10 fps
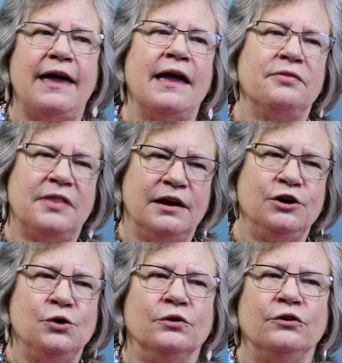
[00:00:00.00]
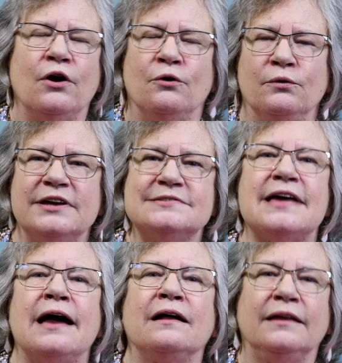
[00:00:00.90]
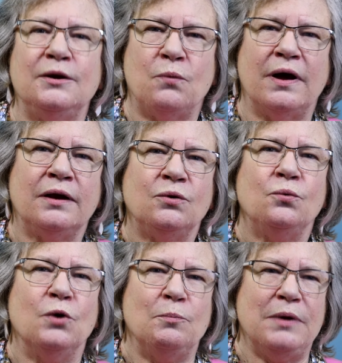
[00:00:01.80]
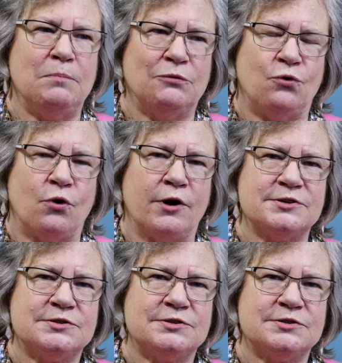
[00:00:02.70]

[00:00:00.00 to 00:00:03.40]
And then you'll know exactly what will be before